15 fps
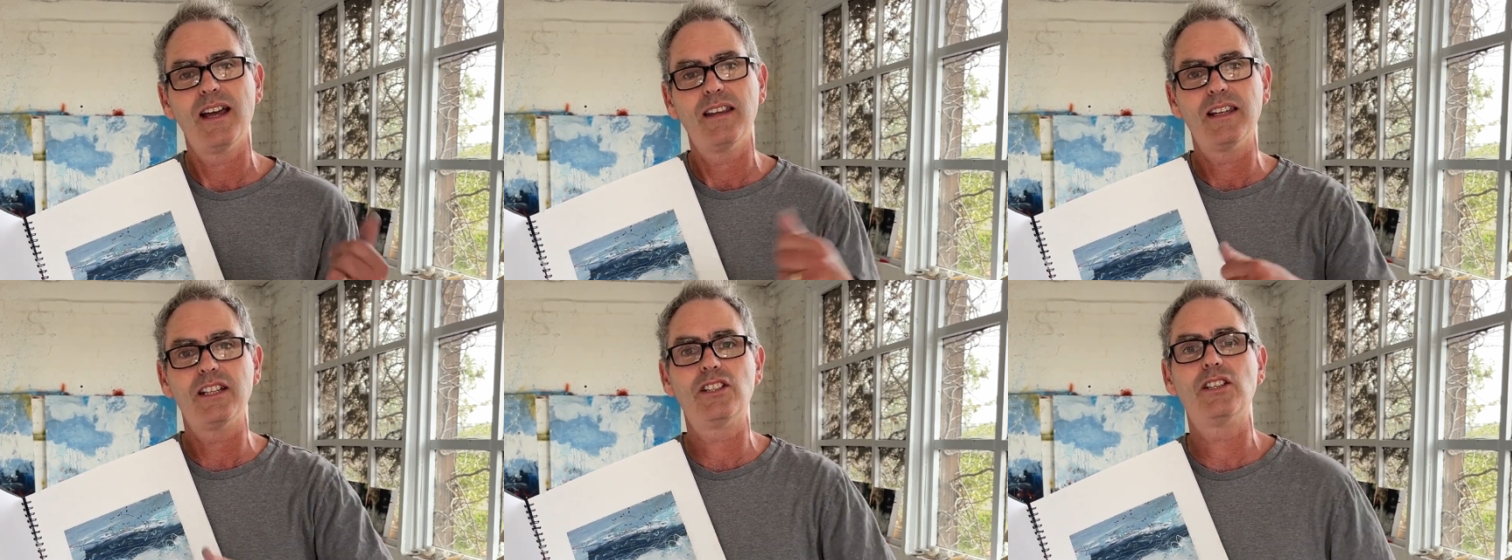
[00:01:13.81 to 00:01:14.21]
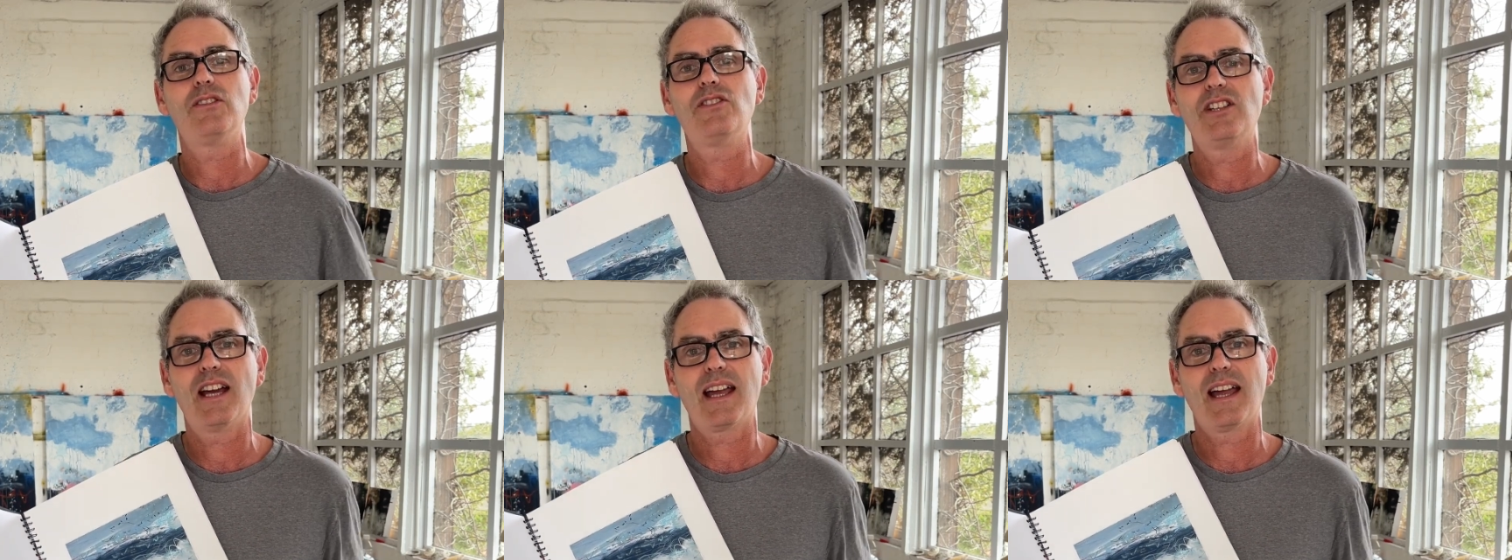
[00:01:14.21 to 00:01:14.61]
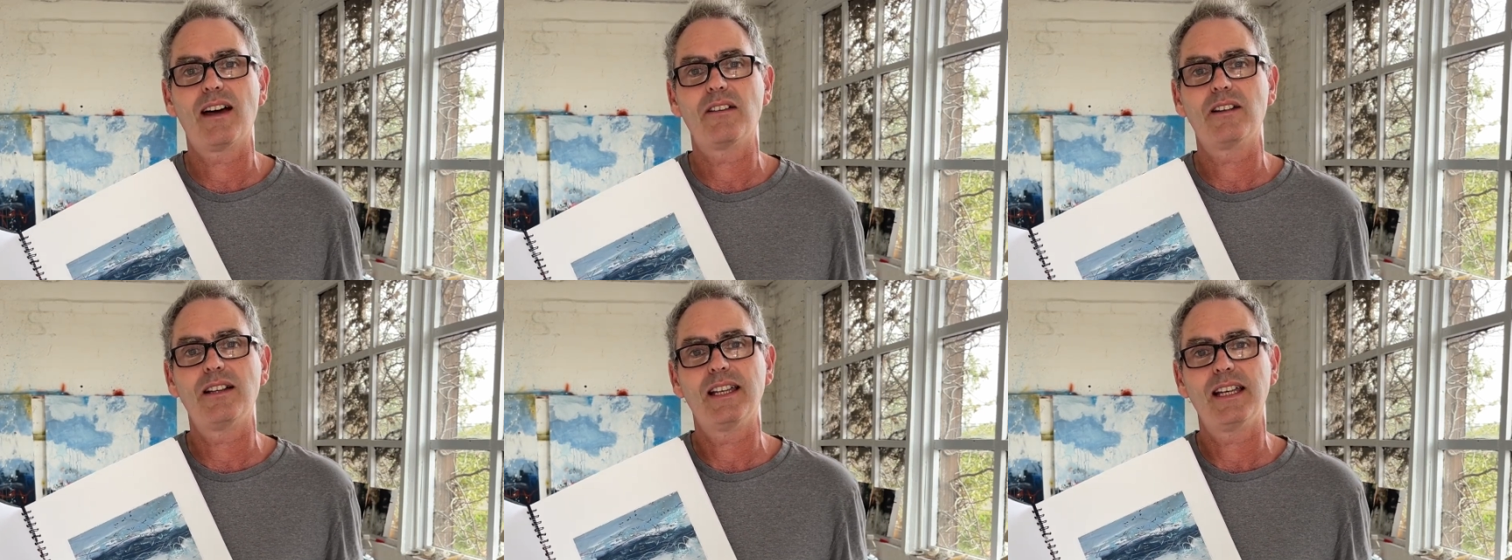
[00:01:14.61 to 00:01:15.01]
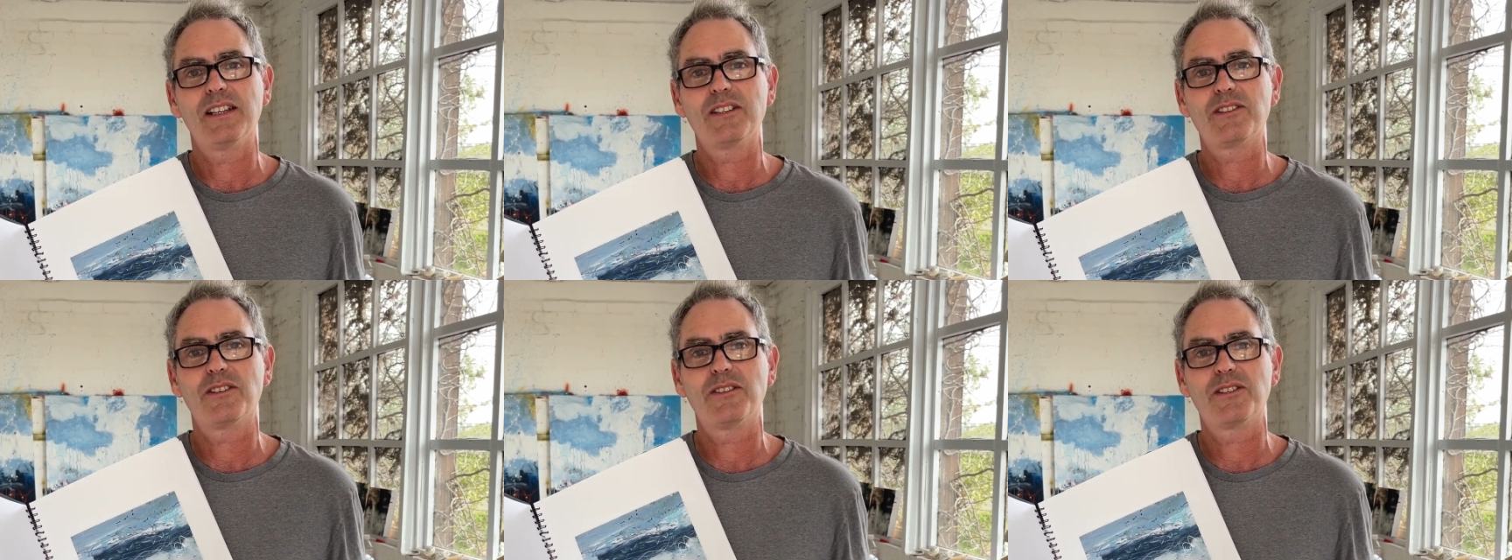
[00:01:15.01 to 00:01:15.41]
then do check out the link
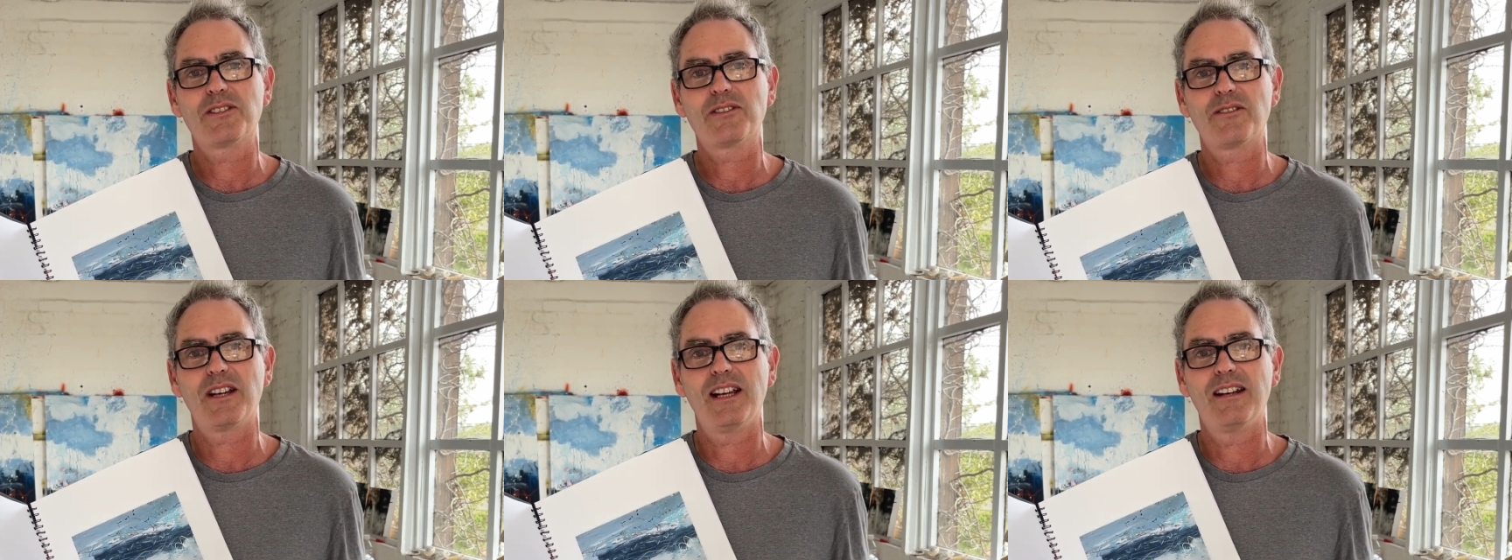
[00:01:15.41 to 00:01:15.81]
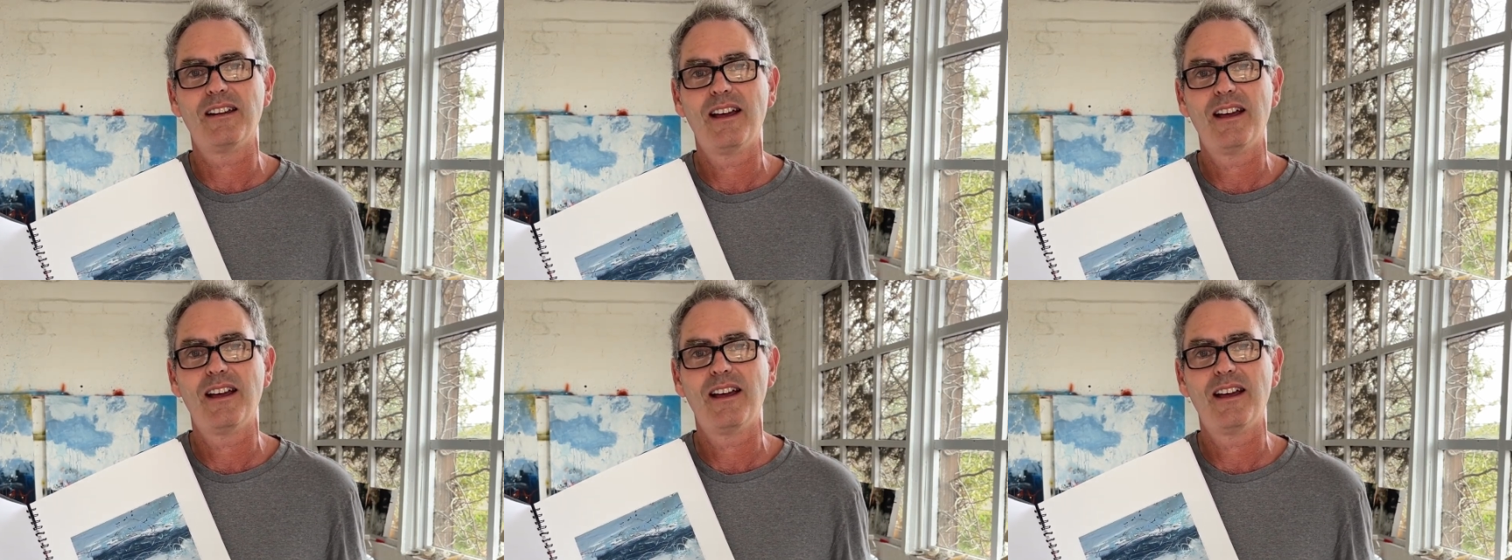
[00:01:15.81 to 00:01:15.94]
that's on the screen.